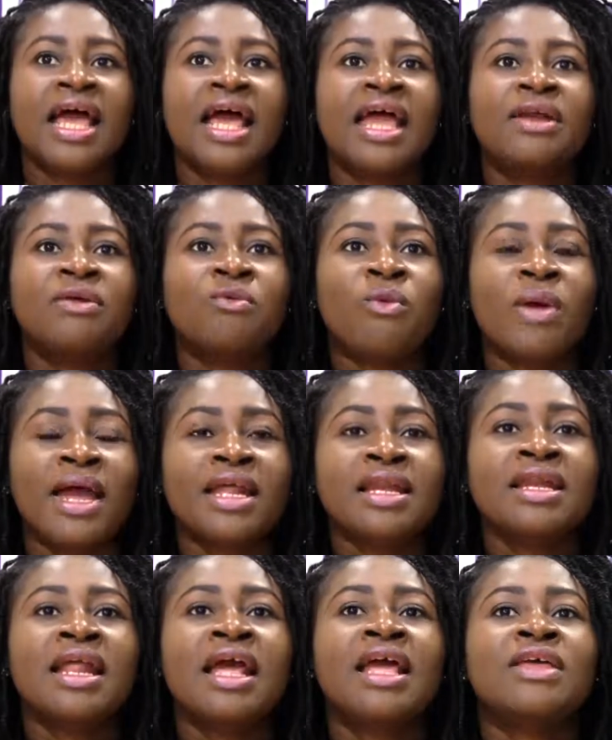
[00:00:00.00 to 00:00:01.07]
And
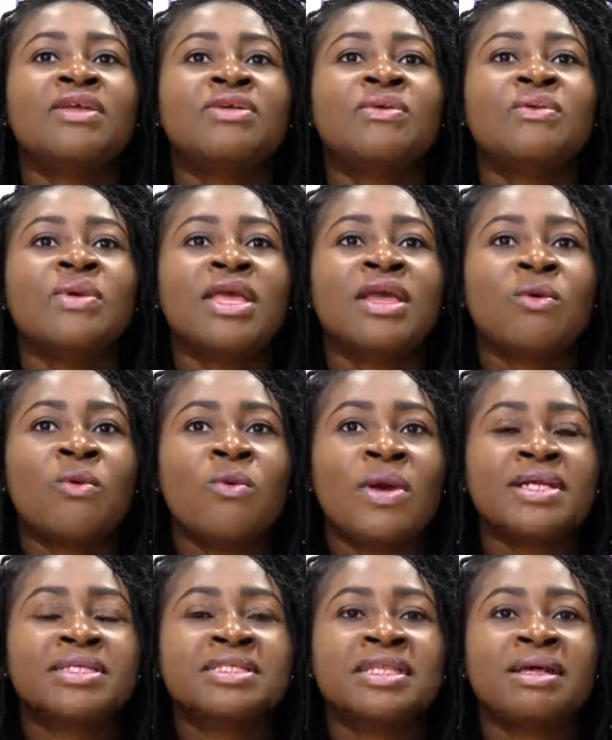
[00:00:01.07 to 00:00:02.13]
when you
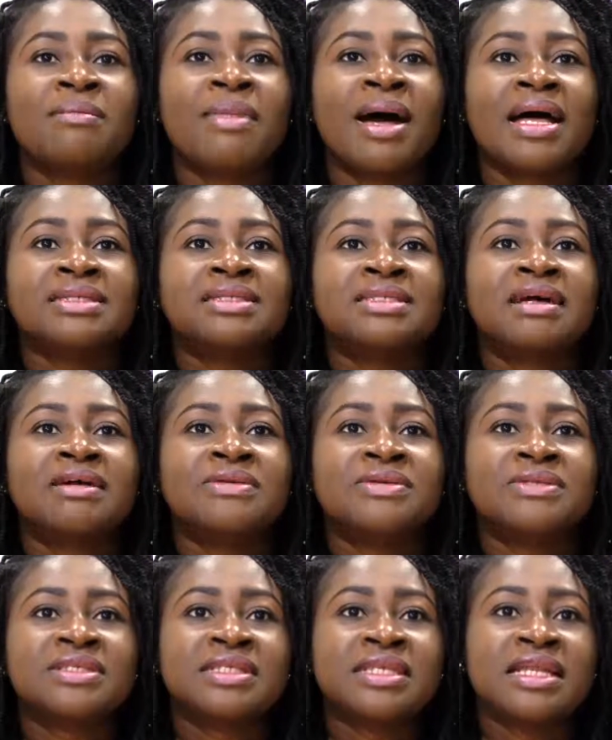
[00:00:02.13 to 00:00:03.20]
equate the marginal
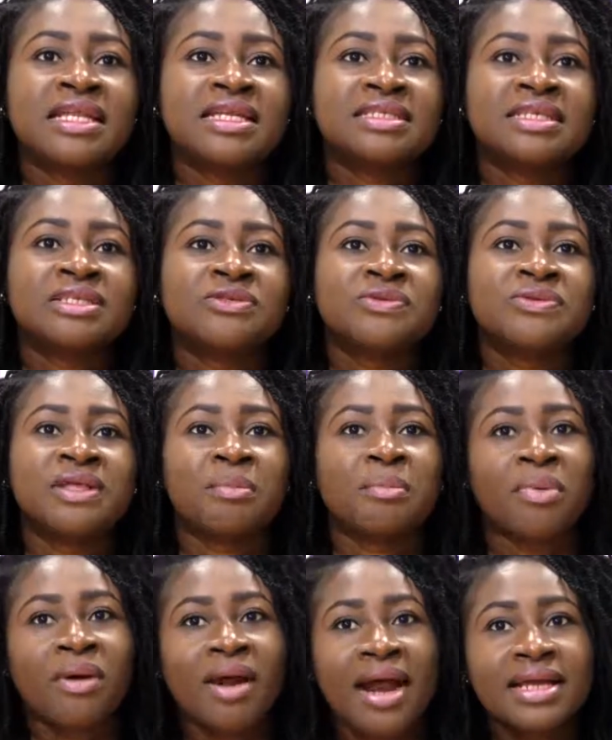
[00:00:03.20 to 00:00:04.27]
utility to the
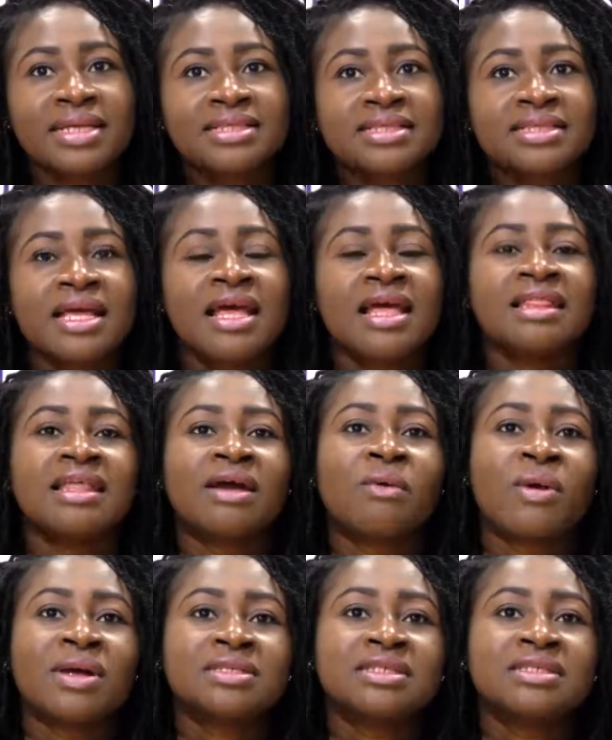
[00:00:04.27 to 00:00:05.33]
price, the
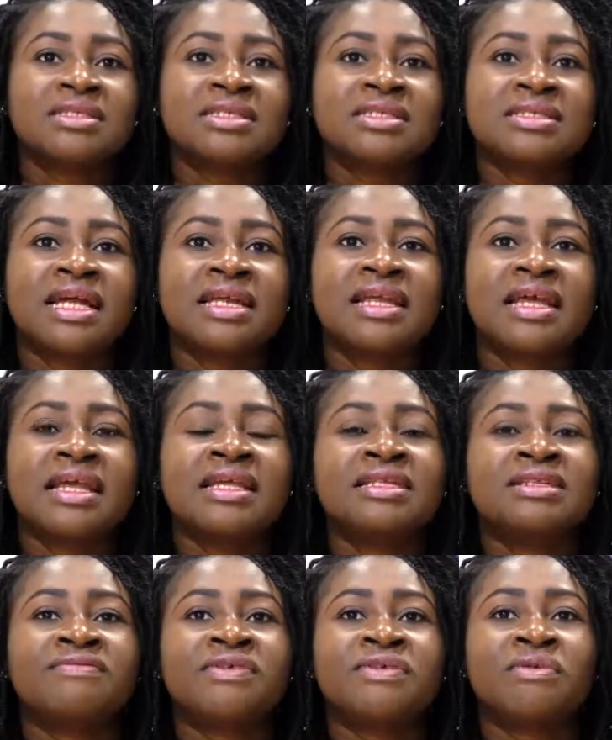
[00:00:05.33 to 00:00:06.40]
quantities that the
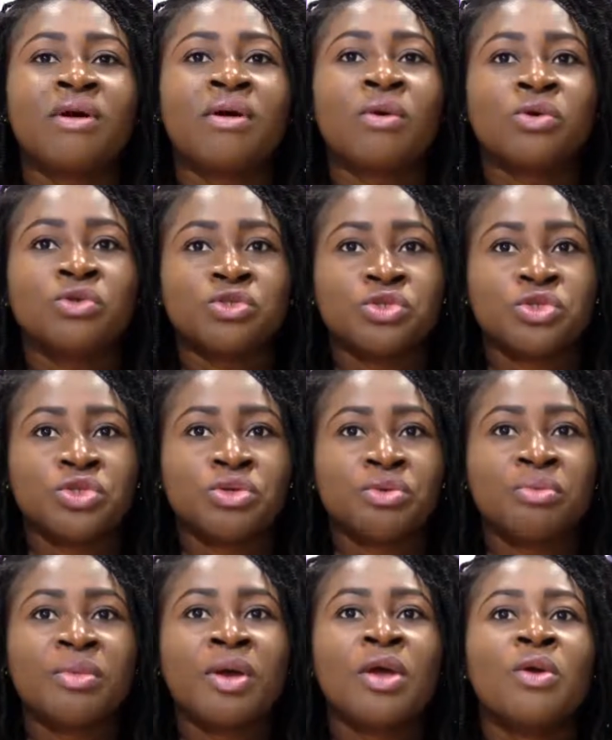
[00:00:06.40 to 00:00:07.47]
individual
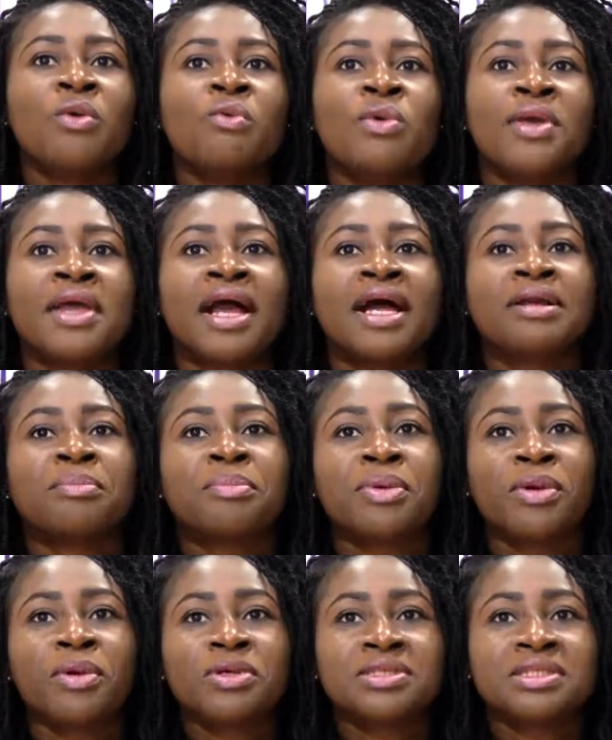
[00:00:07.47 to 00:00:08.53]
consume, we can
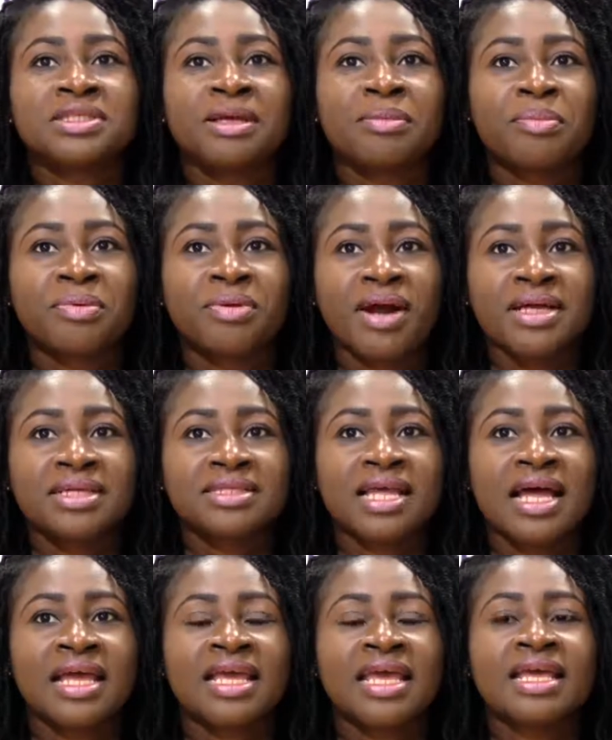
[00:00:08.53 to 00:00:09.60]
plot the price
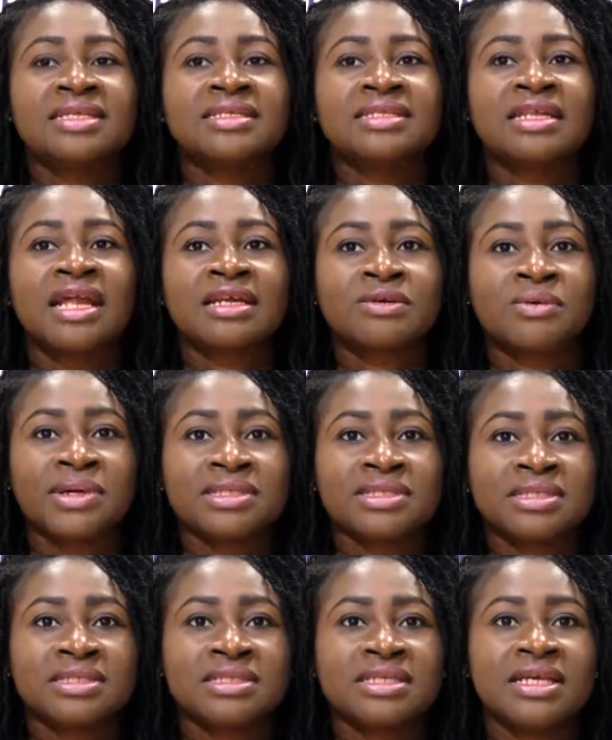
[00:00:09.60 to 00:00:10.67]
against that
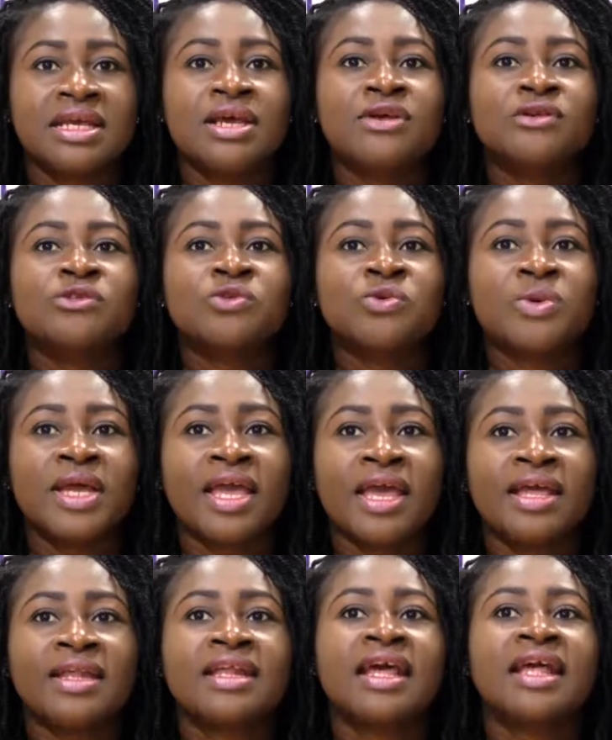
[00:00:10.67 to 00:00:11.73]
quantity to
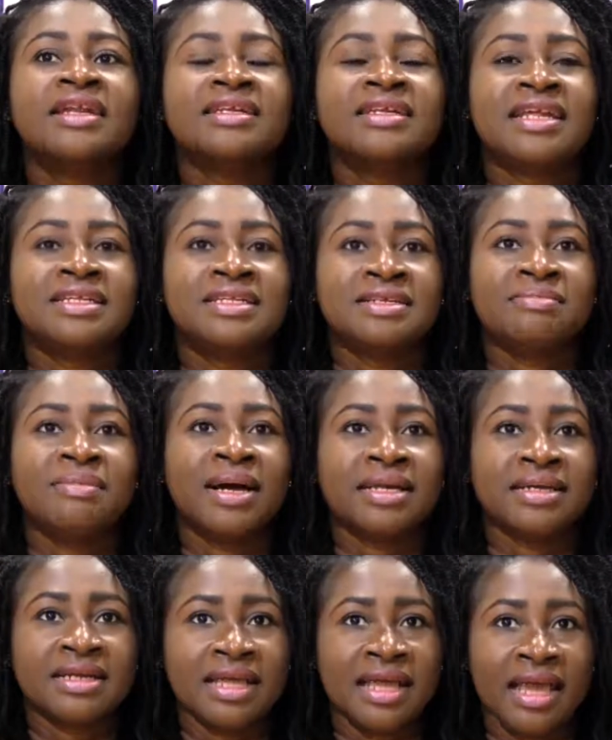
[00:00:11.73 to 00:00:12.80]
get the
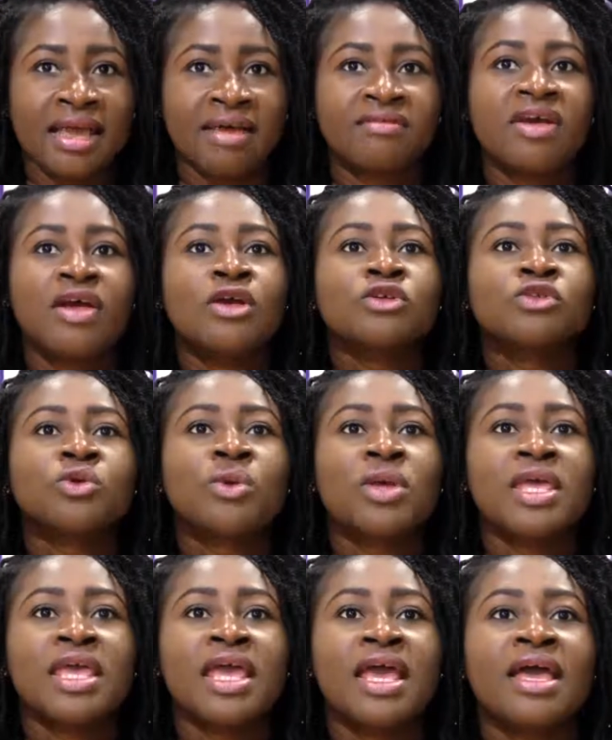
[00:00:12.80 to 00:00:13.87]
demand curve. So
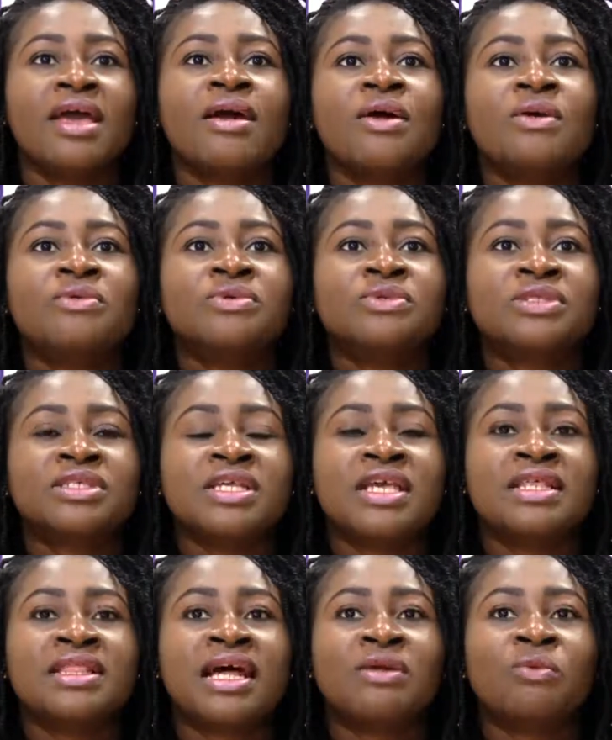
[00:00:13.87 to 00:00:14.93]
here we
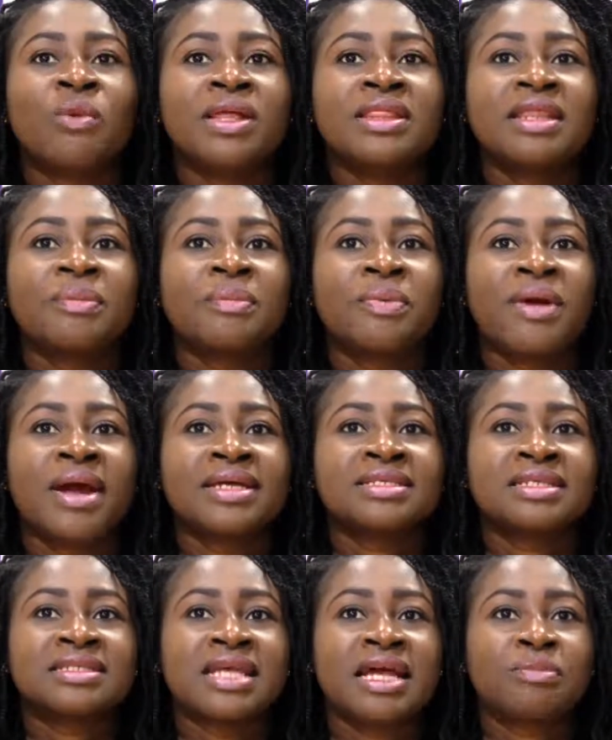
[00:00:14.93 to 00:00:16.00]
see that when the
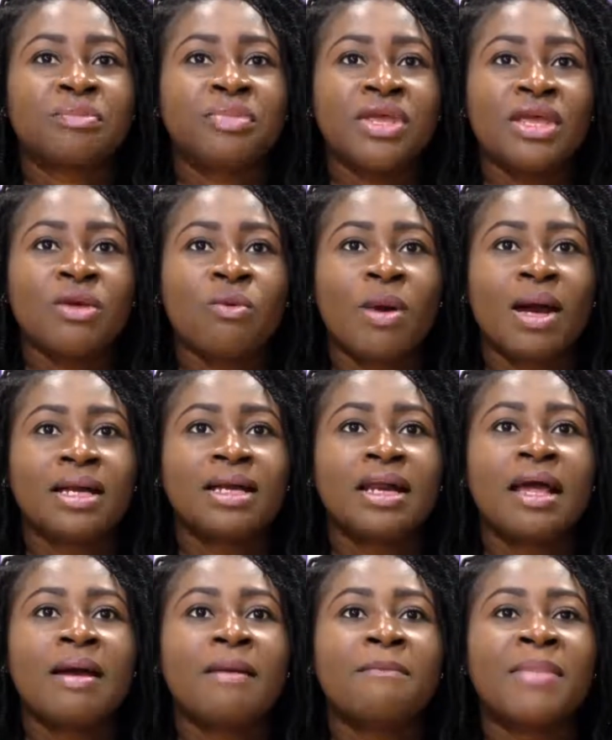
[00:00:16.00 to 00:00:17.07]
price is at P1,
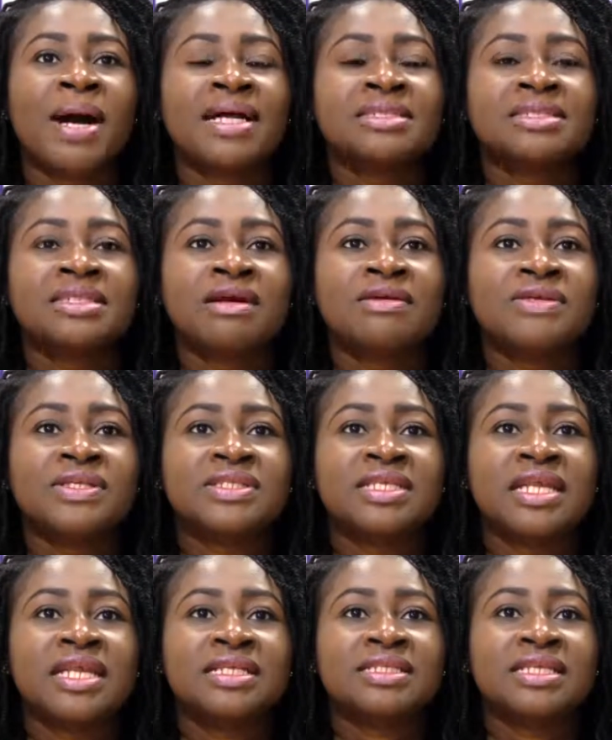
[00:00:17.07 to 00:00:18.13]
marginal
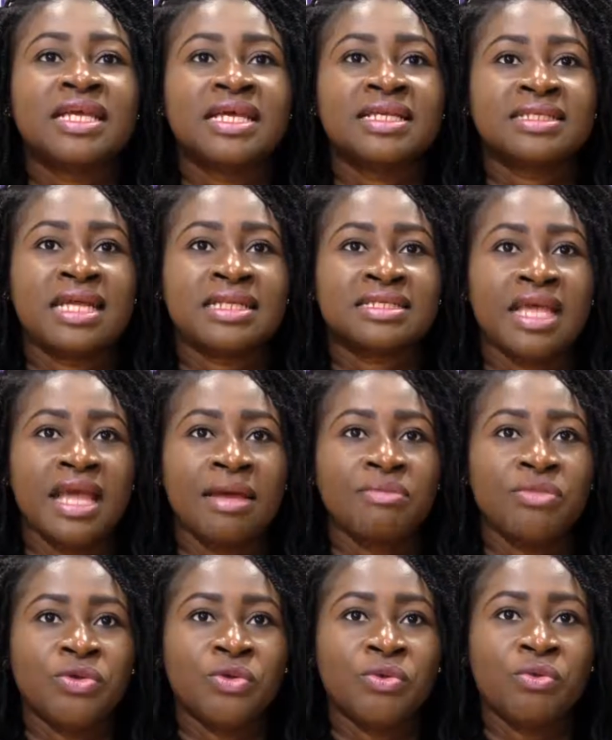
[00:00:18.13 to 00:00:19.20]
utility is at
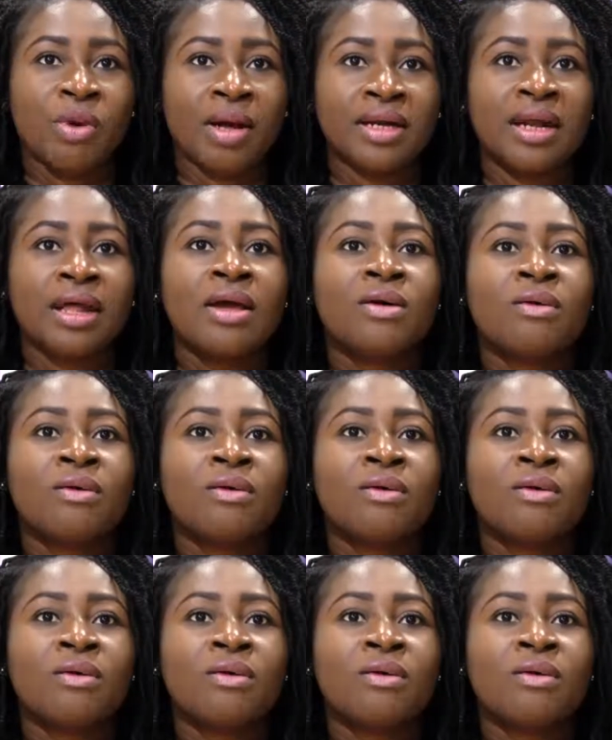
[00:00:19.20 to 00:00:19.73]
MU1.